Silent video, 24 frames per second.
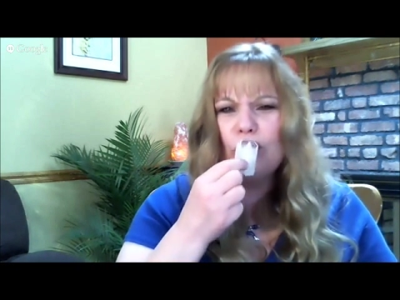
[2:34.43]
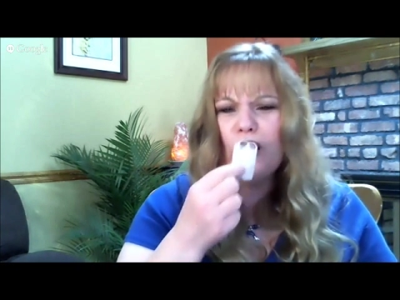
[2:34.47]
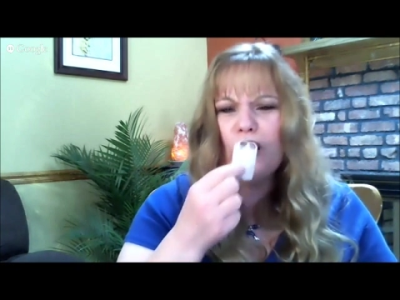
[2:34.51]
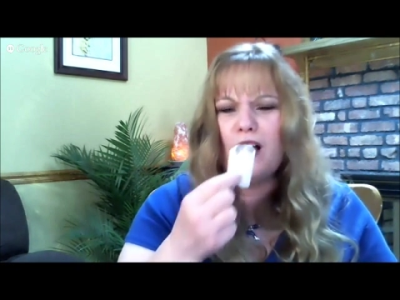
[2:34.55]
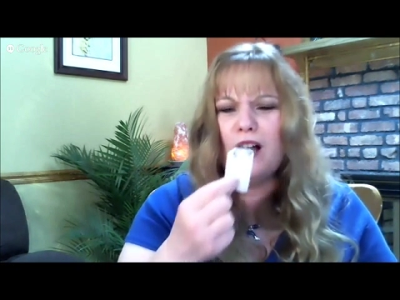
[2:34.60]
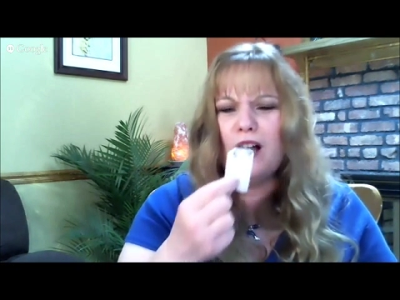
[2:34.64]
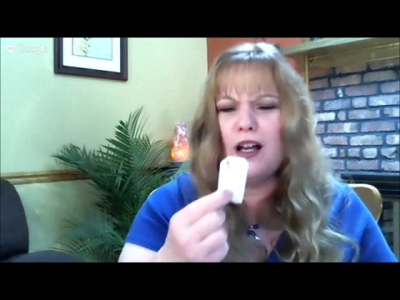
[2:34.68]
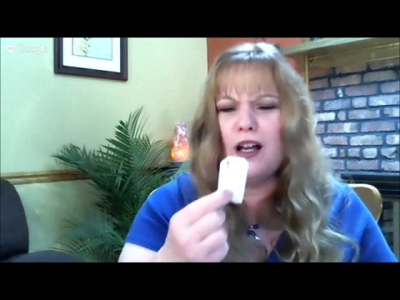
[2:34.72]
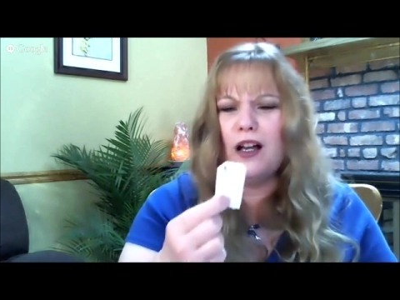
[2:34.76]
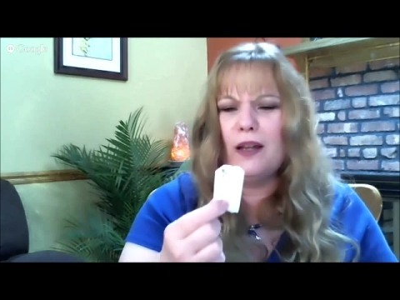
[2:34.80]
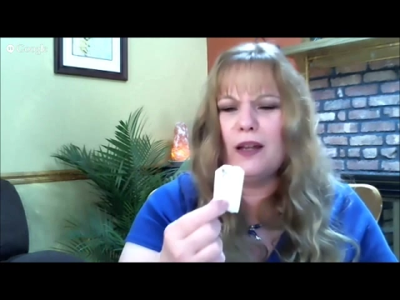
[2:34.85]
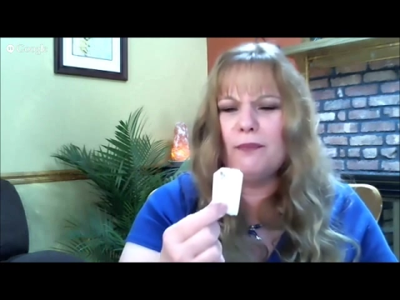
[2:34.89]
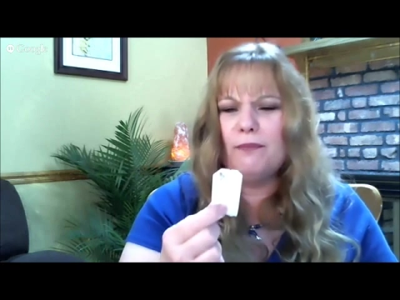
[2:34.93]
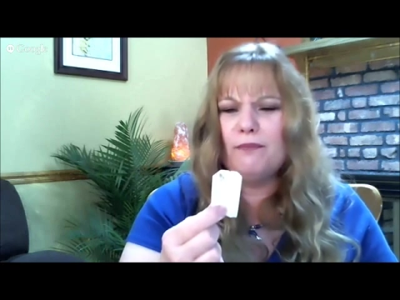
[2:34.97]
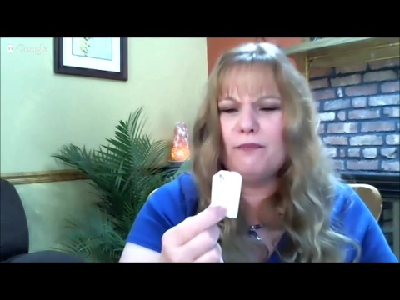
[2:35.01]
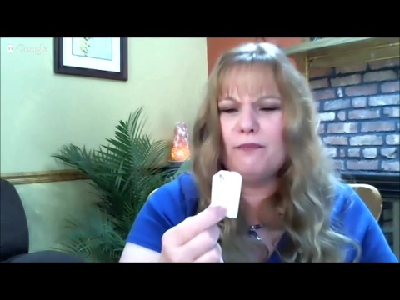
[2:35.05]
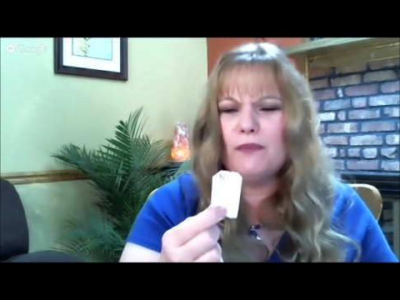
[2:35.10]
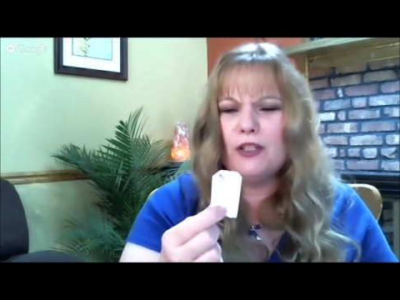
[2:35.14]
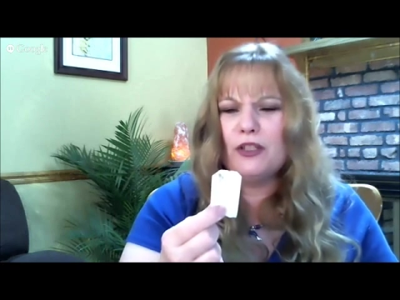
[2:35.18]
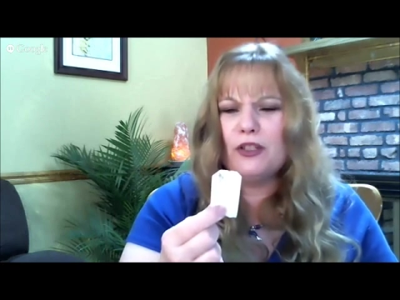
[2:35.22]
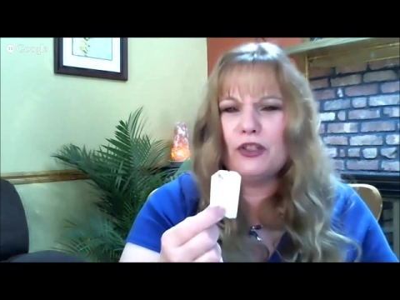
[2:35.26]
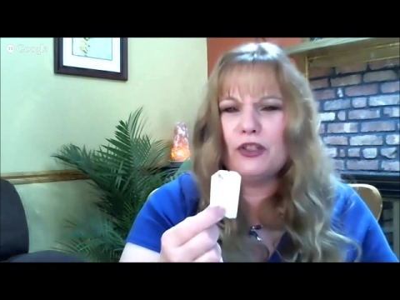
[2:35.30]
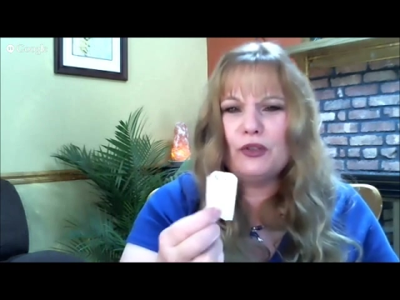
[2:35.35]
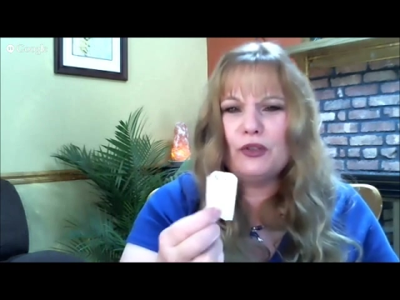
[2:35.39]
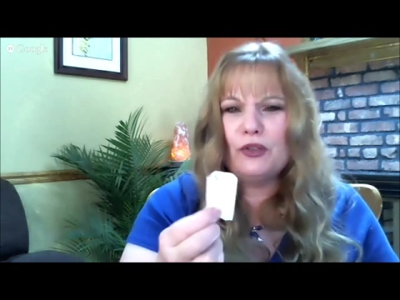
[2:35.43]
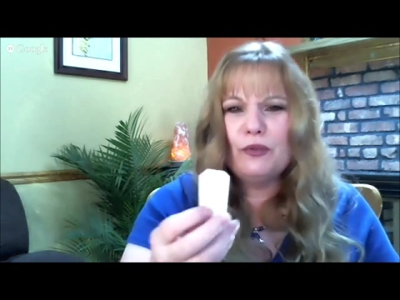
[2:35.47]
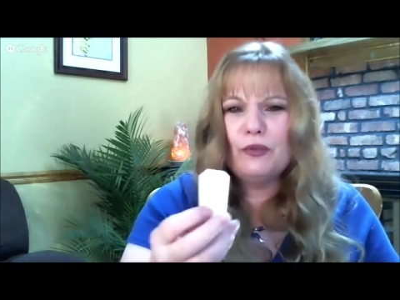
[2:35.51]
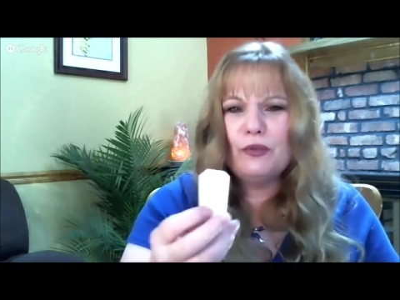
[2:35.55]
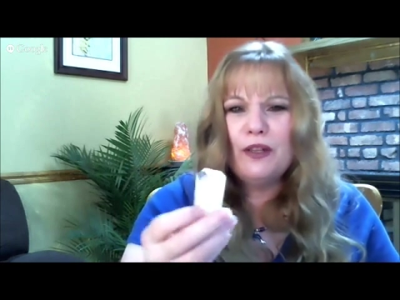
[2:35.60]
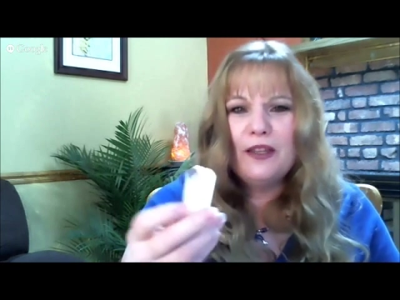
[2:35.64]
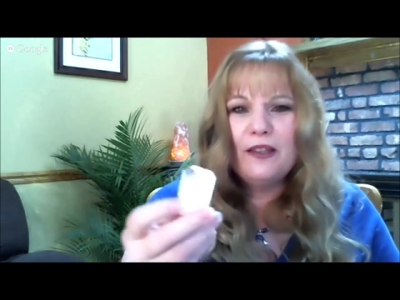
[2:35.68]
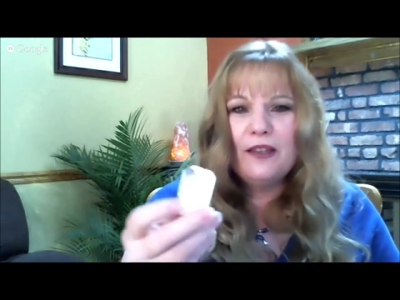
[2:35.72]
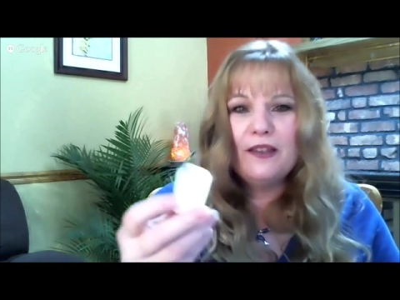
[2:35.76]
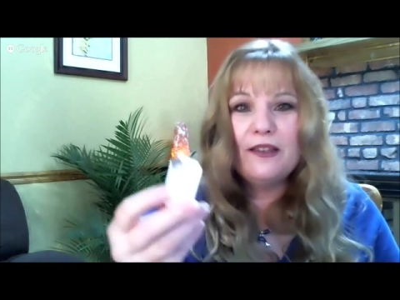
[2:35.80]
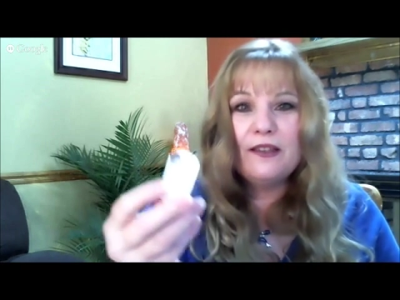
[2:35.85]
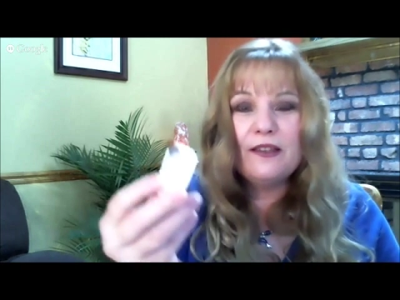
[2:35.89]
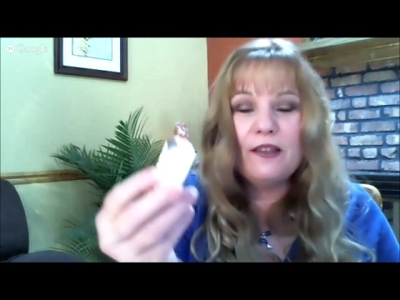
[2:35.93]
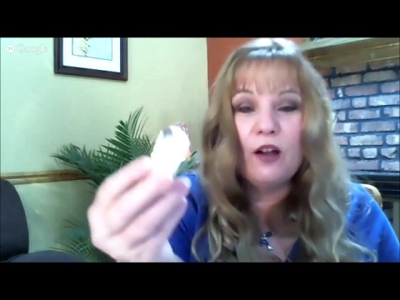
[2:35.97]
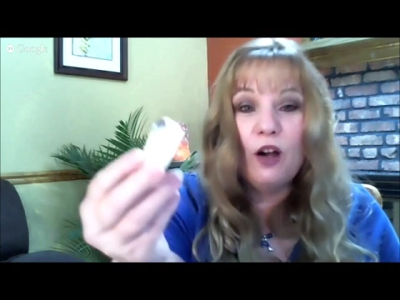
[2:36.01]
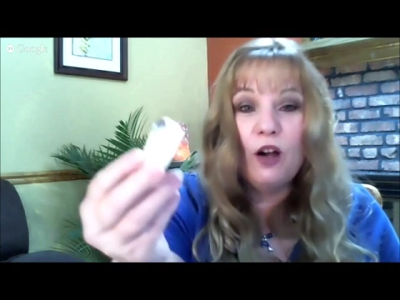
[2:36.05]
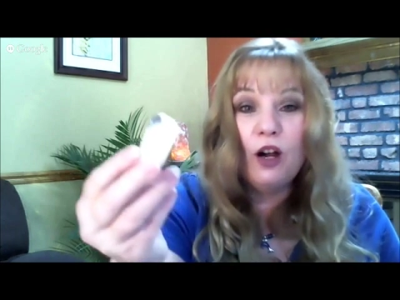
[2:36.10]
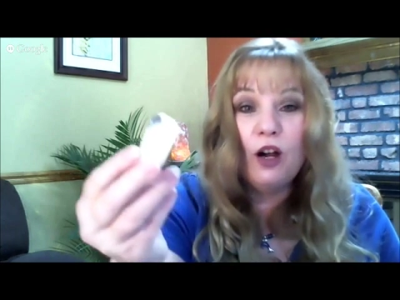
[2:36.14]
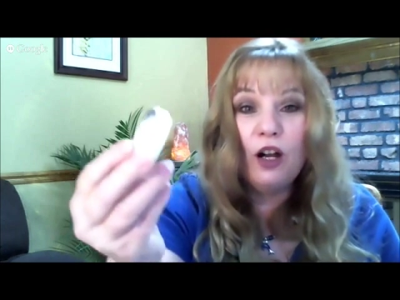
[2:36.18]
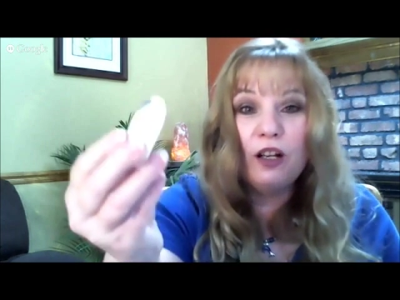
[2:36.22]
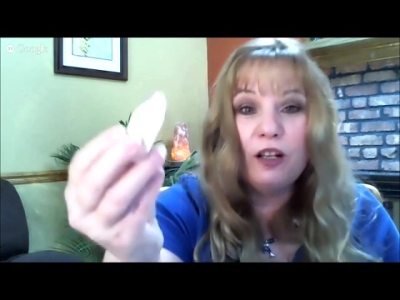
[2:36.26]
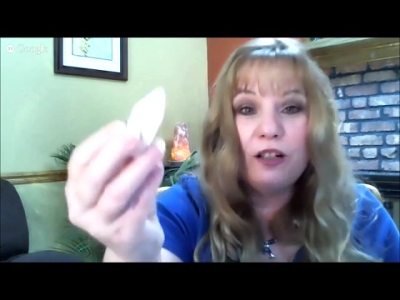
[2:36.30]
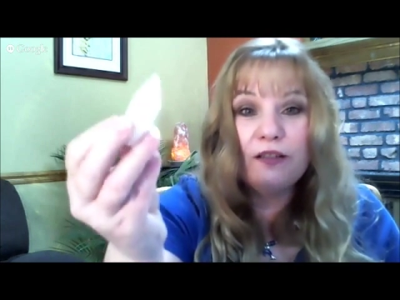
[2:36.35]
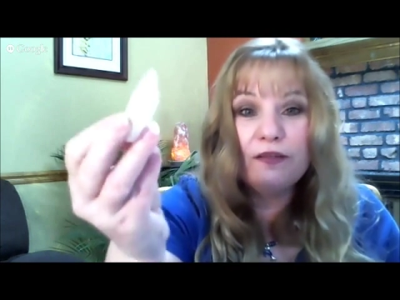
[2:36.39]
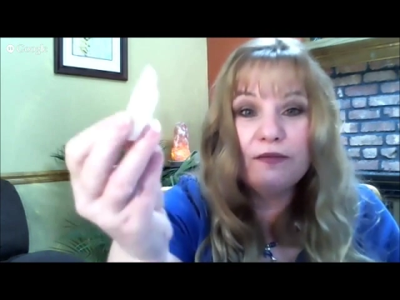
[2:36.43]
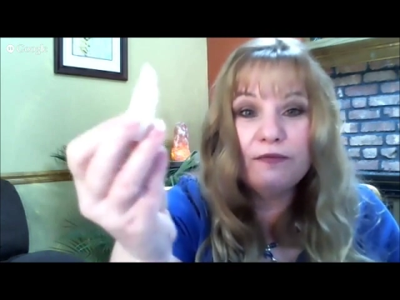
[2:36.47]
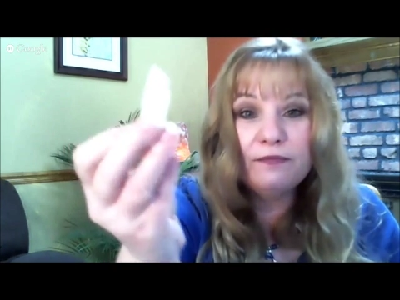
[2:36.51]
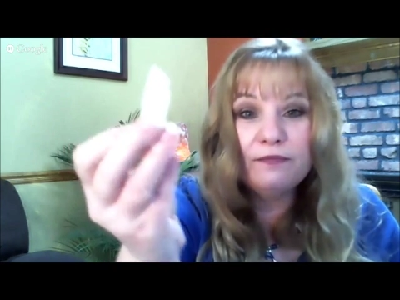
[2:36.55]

I miss you. It's a heart.